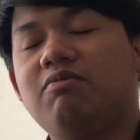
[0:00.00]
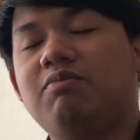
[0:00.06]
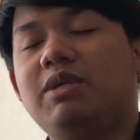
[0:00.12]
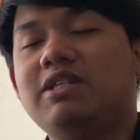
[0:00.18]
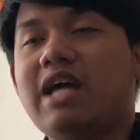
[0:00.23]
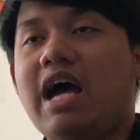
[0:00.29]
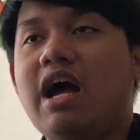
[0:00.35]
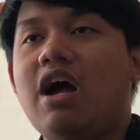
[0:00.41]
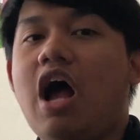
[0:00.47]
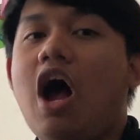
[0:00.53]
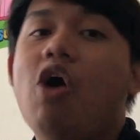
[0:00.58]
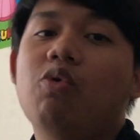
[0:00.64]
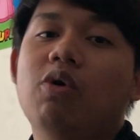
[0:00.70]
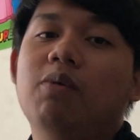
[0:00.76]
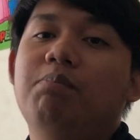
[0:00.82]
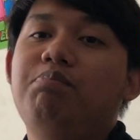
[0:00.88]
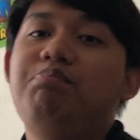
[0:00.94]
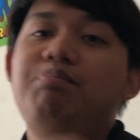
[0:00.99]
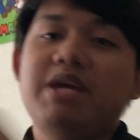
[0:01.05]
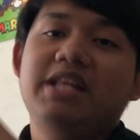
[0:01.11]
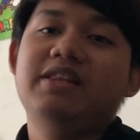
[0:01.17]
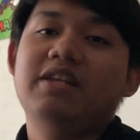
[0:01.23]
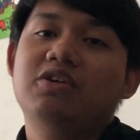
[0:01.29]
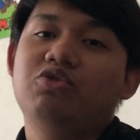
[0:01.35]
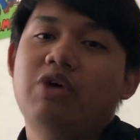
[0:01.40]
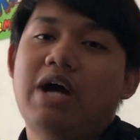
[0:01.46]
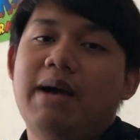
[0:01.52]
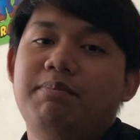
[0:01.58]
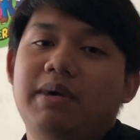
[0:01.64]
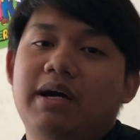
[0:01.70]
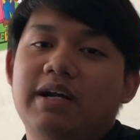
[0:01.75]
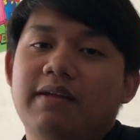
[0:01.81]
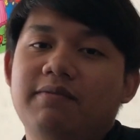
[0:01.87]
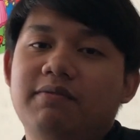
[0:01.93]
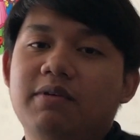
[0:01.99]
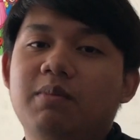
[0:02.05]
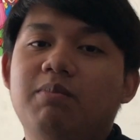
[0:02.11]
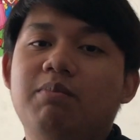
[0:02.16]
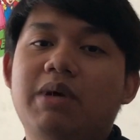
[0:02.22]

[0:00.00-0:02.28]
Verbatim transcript: do that I will beat the crap out of them.